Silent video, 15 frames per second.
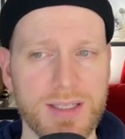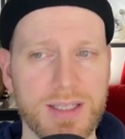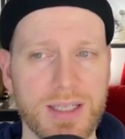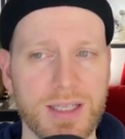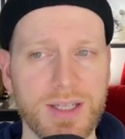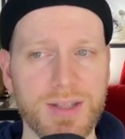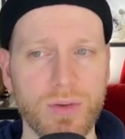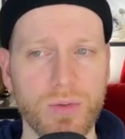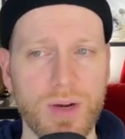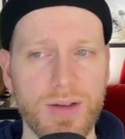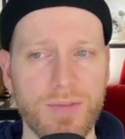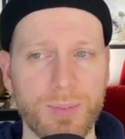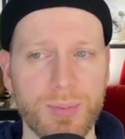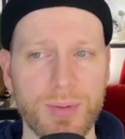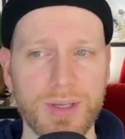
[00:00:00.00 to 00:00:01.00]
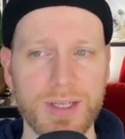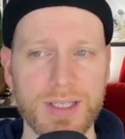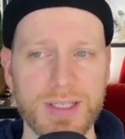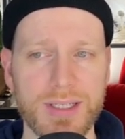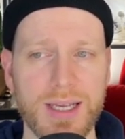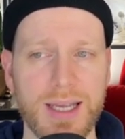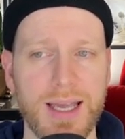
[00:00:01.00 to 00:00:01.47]
It's a lithograph
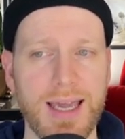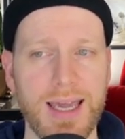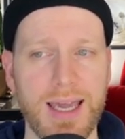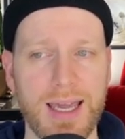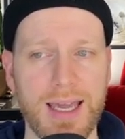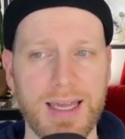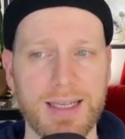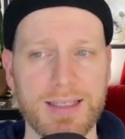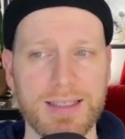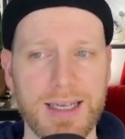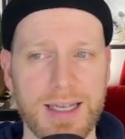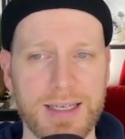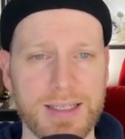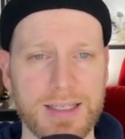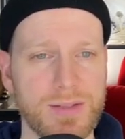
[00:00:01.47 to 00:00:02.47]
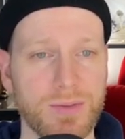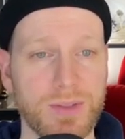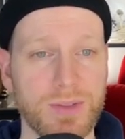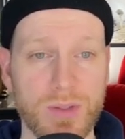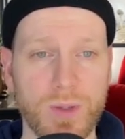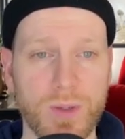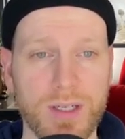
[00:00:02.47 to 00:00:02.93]
print, and yeah, this
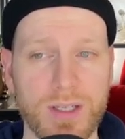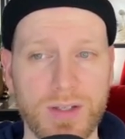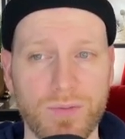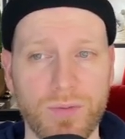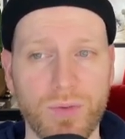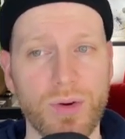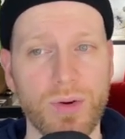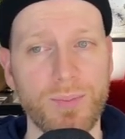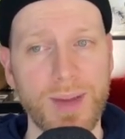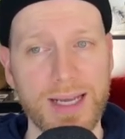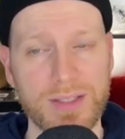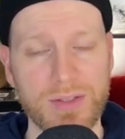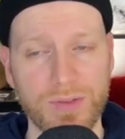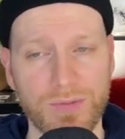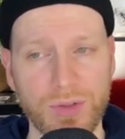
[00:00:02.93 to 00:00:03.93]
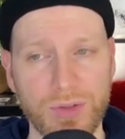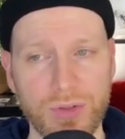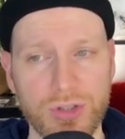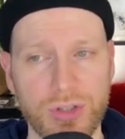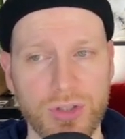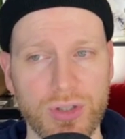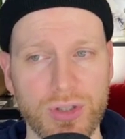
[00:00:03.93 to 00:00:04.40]
this one is for Back to the
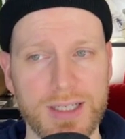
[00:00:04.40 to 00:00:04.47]
Future.